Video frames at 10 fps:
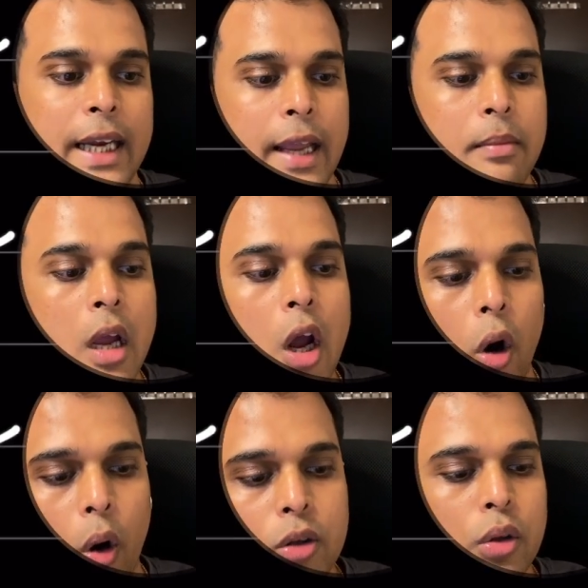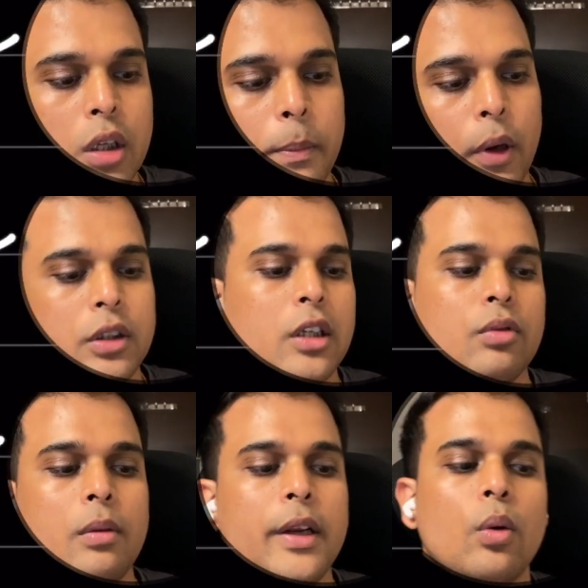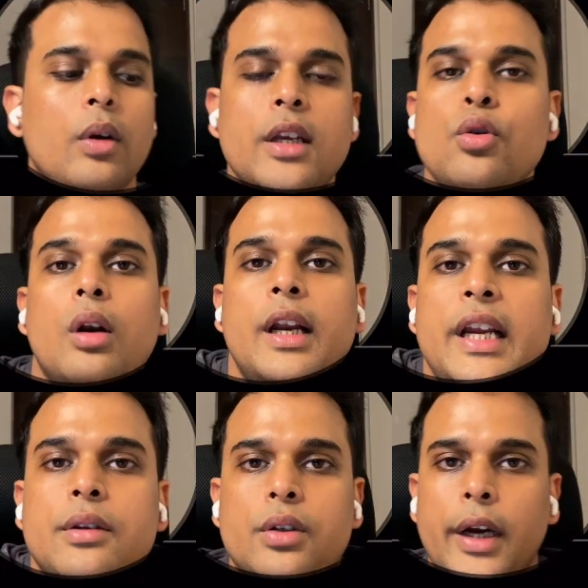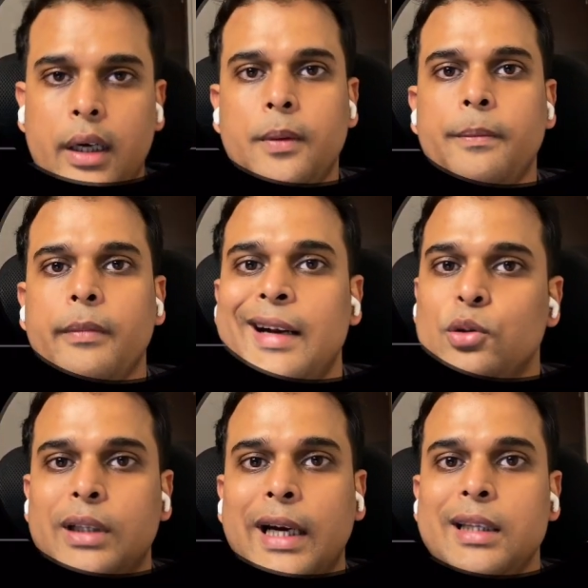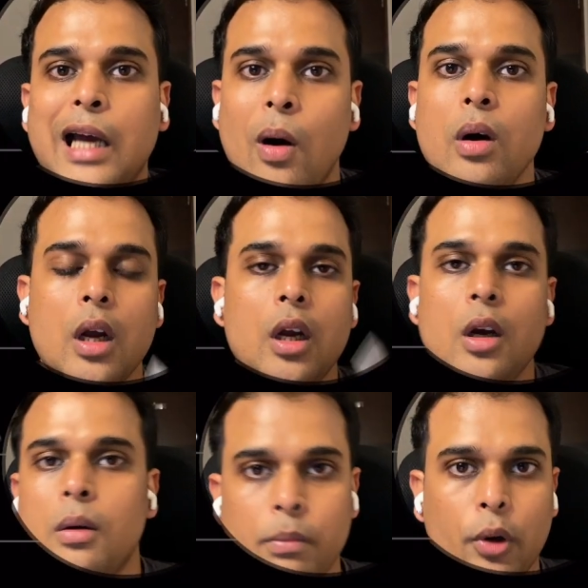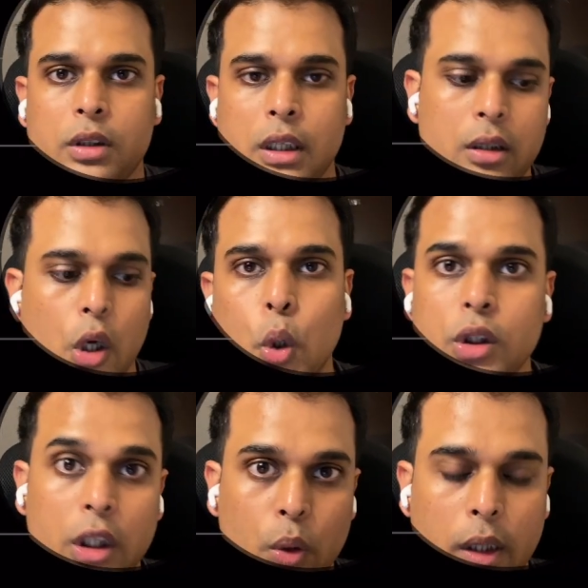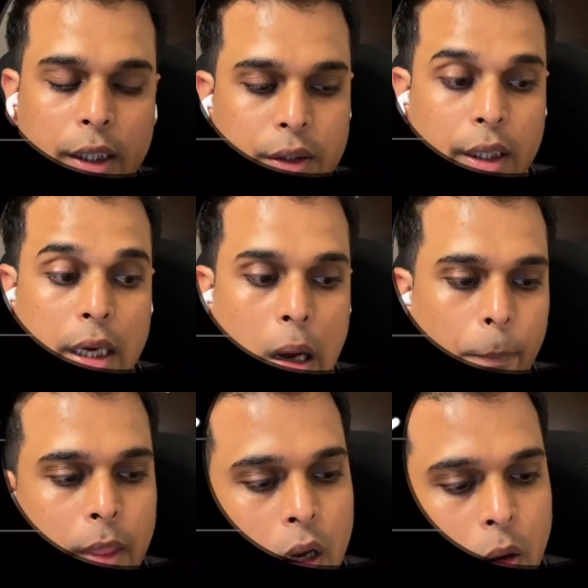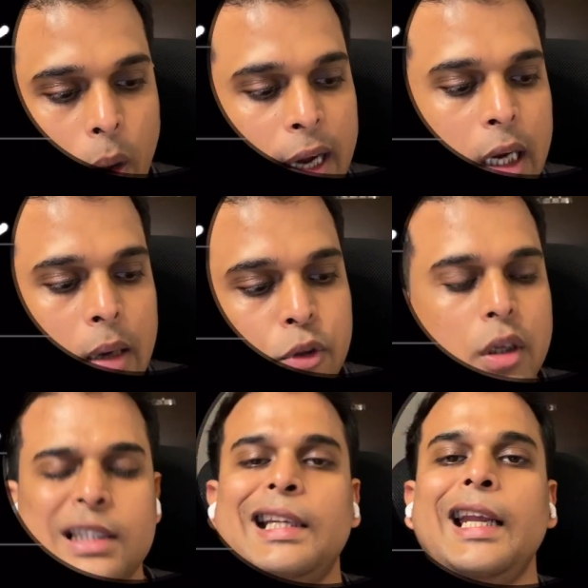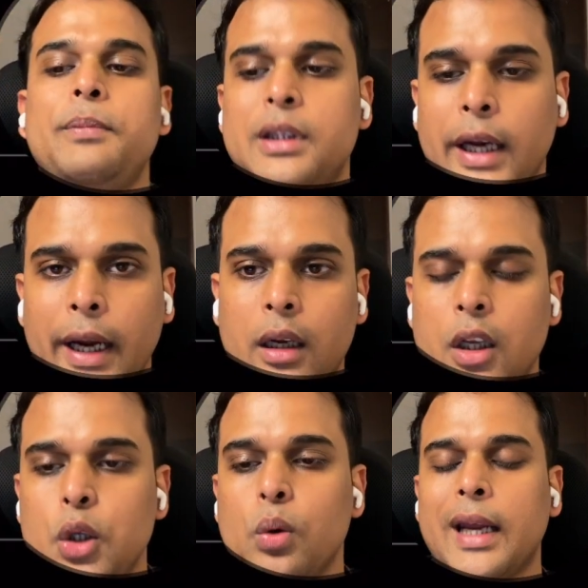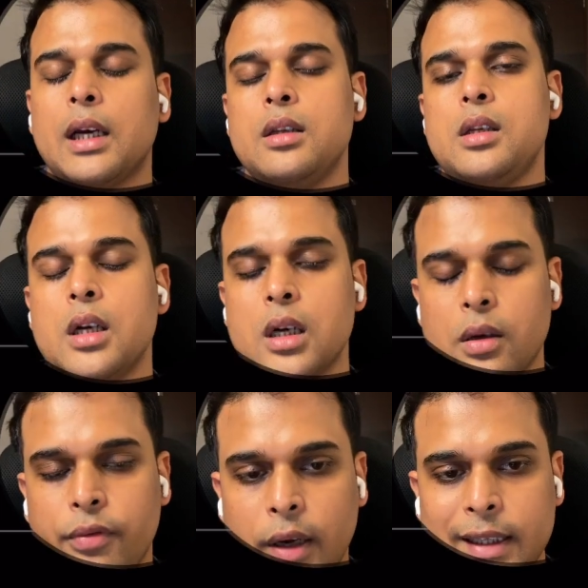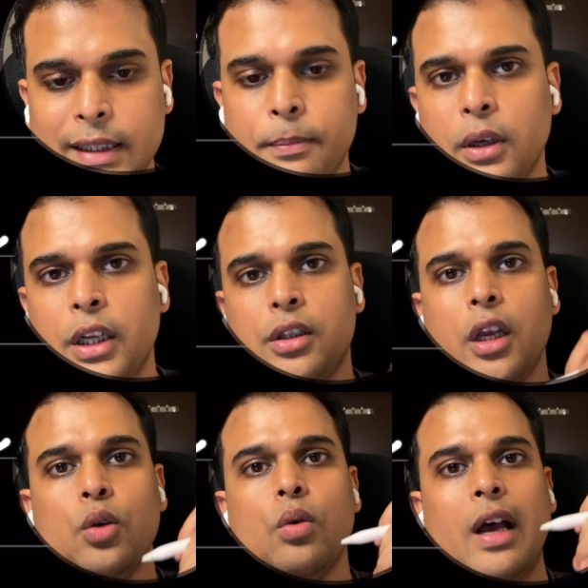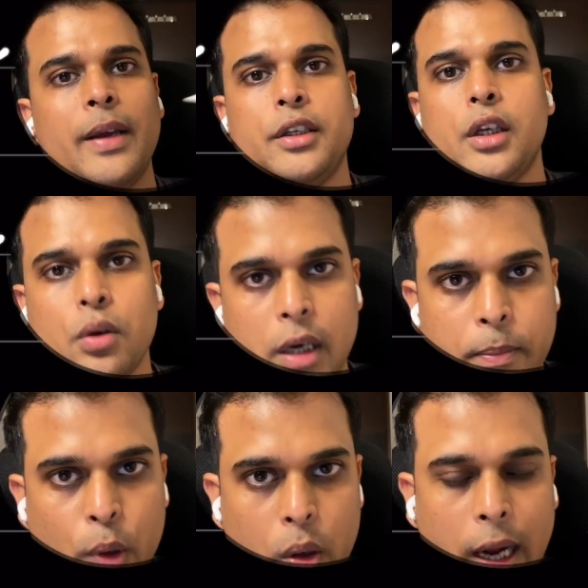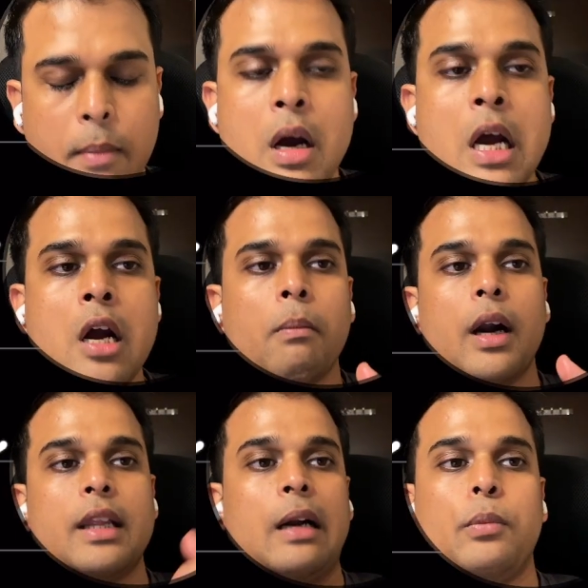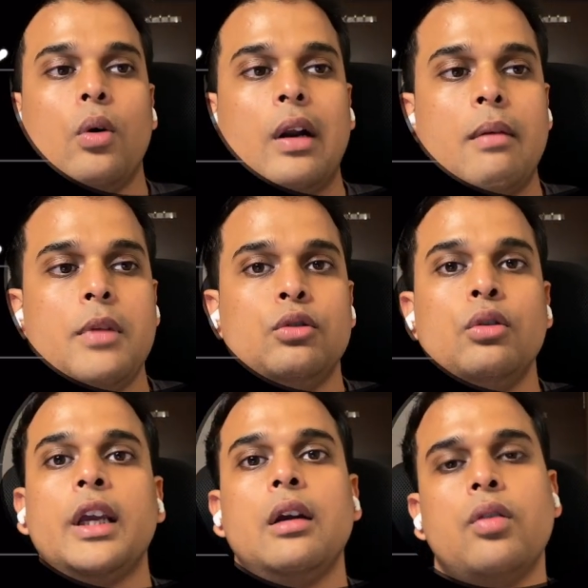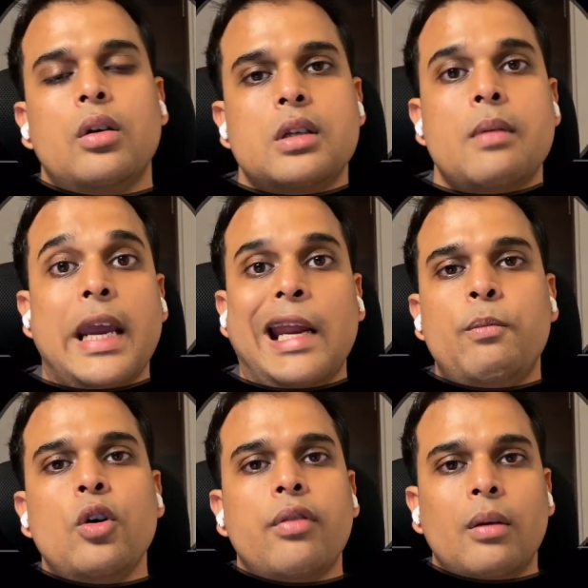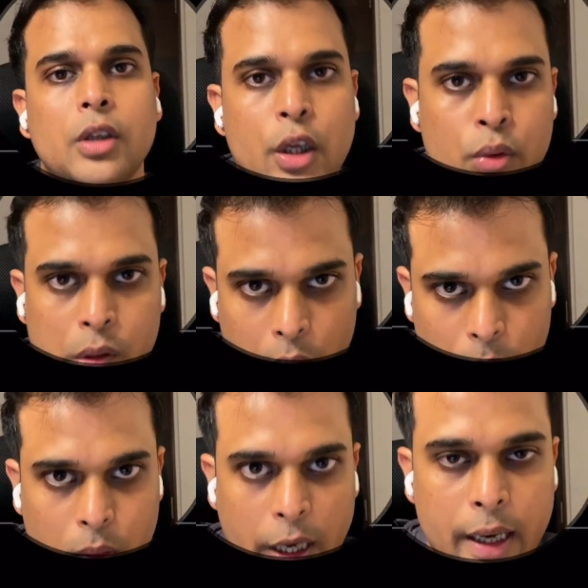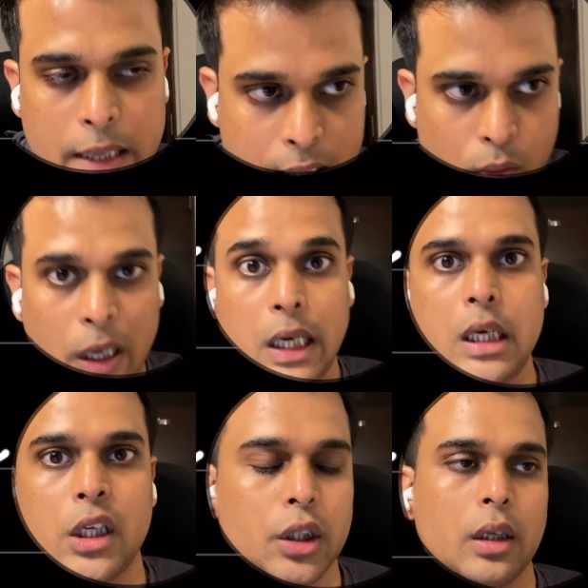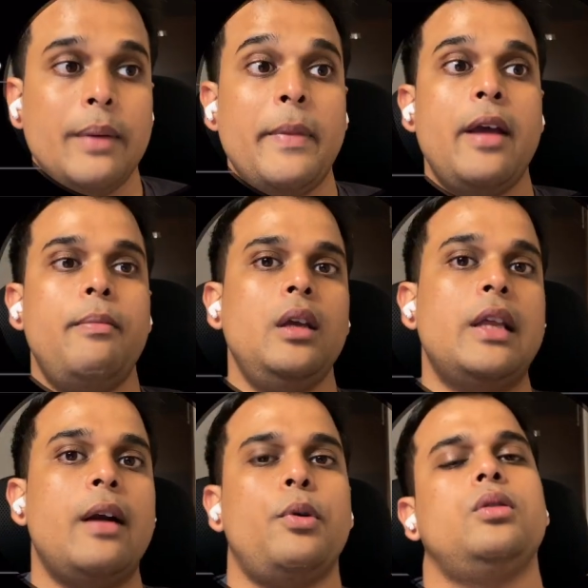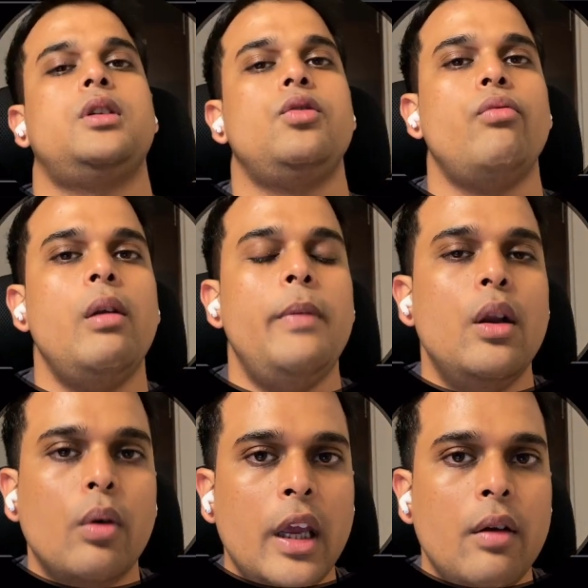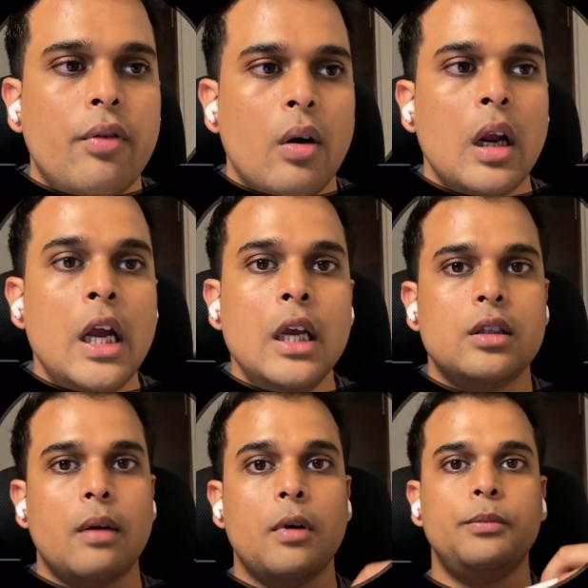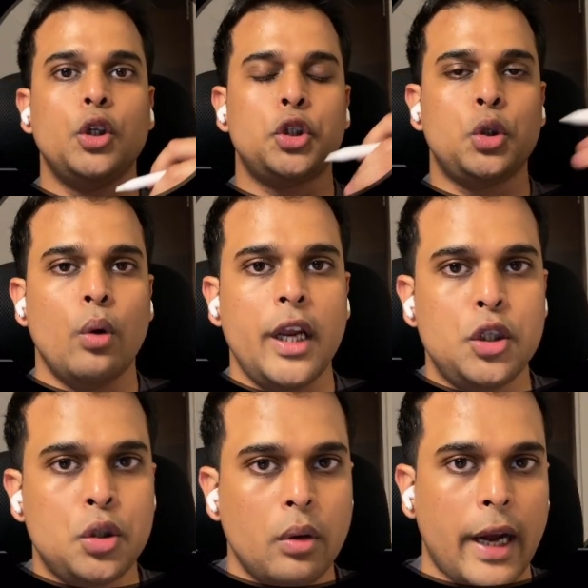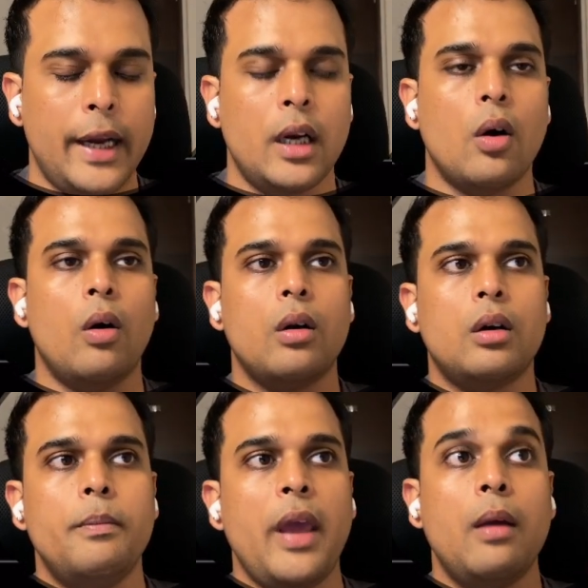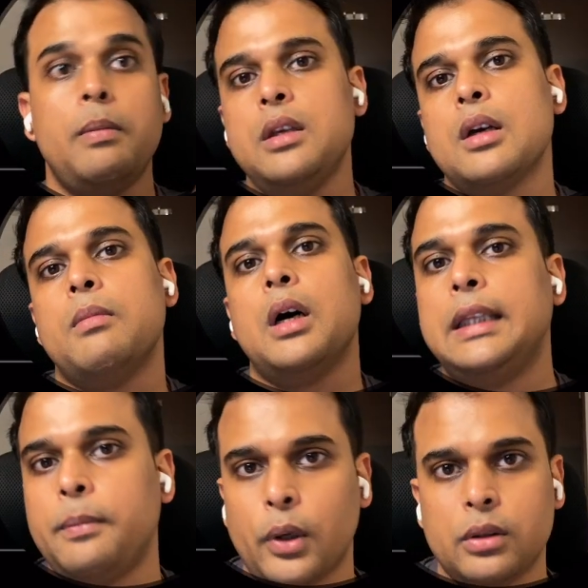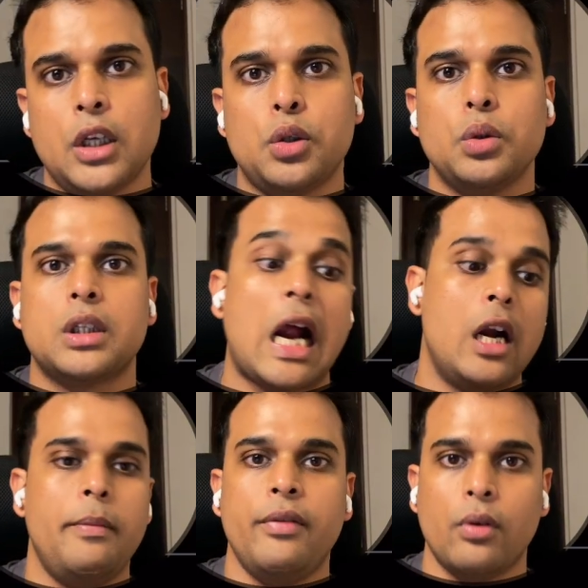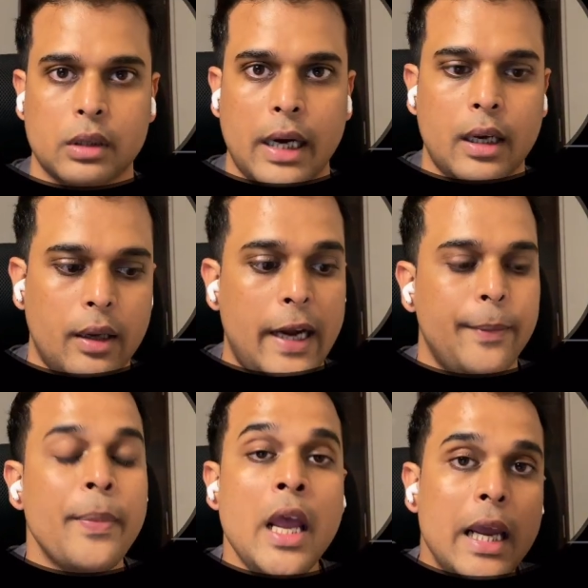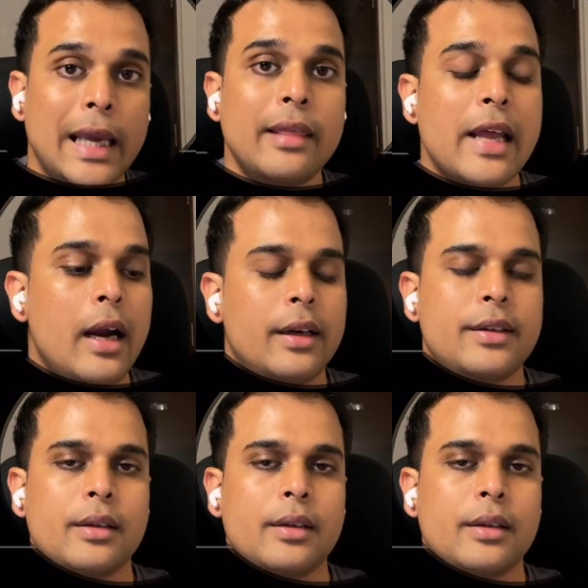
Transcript: time also the process will be known as your running state, right? So that is how process goes into running state. Now, when it comes to the sleep state, you can consider, for example, let's say you have executed a program, but that program is looking for some input from the user, right? That is one condition. Maybe that process will be looking for some of the storage to write, or maybe some other process to start before that, right? In that